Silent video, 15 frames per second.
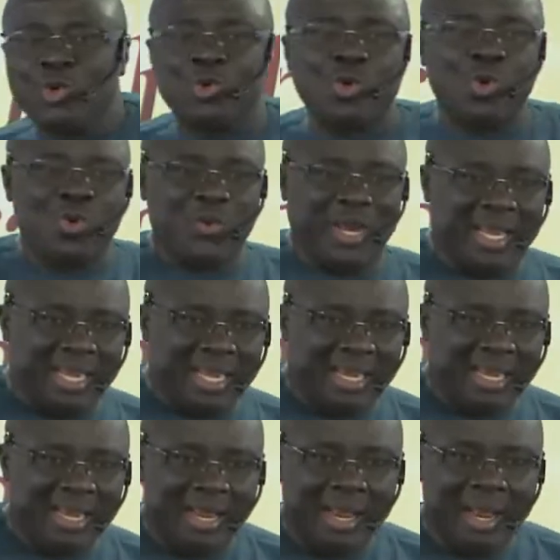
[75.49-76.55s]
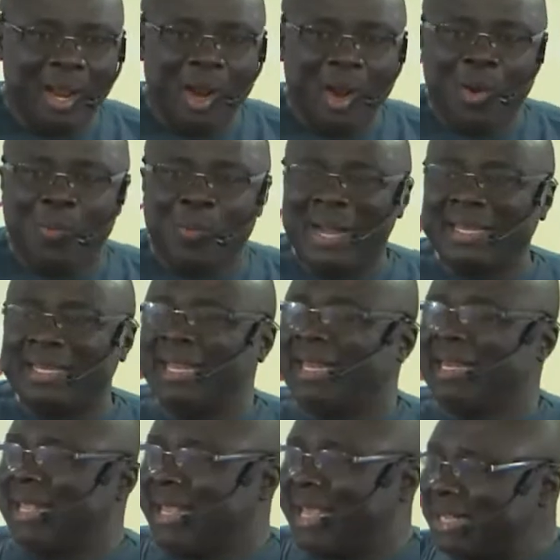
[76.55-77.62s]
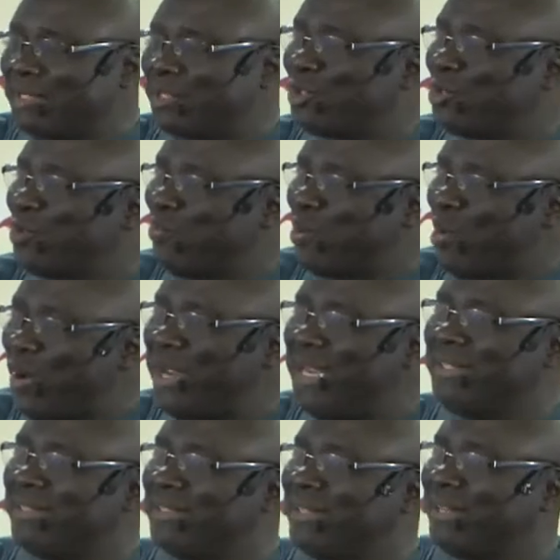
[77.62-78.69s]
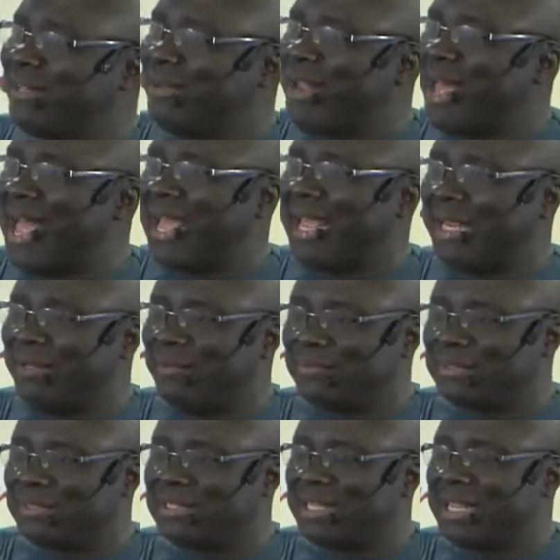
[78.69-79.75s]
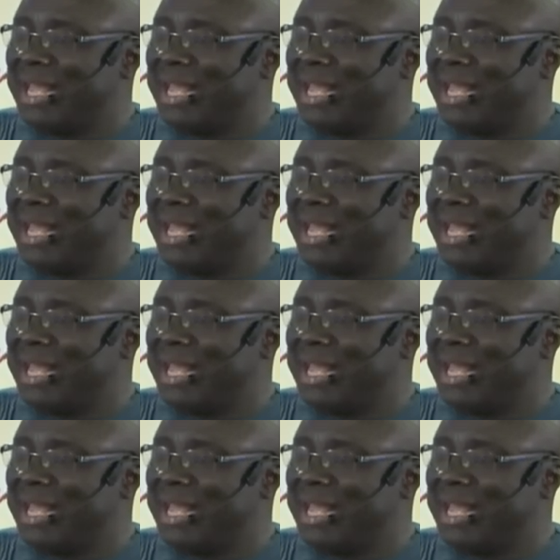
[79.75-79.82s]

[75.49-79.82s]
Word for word: going. But it gets to points in our lives,